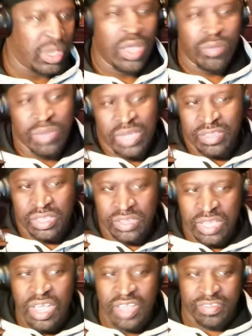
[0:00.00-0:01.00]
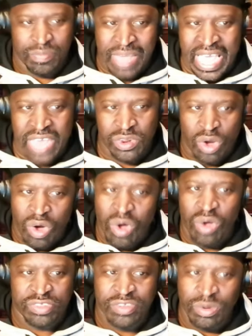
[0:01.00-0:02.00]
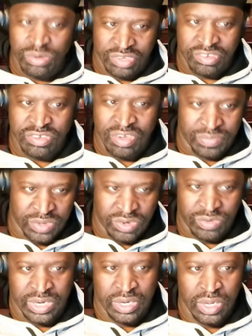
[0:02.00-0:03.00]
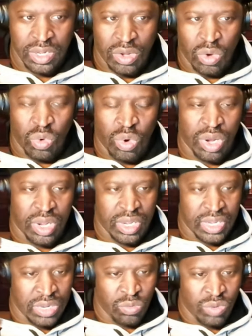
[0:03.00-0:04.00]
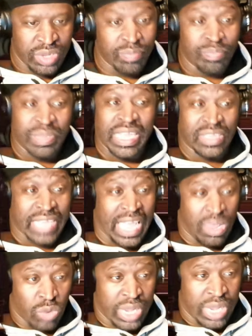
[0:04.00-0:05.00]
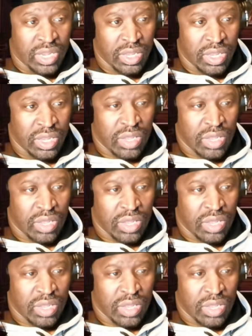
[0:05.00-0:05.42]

because it does matter also to some degree, or it wouldn't been that way.